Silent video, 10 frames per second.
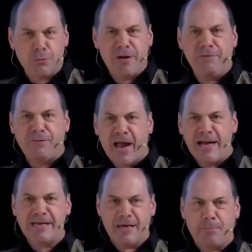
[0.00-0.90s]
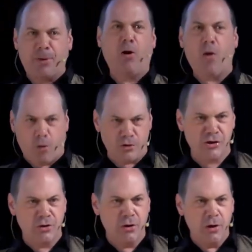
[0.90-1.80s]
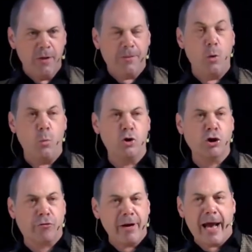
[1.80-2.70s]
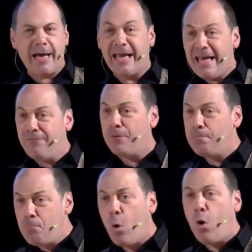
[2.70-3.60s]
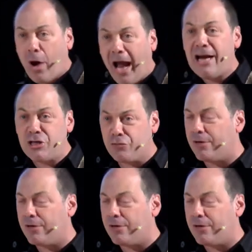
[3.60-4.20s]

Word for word: invent a plot that would create even more hatred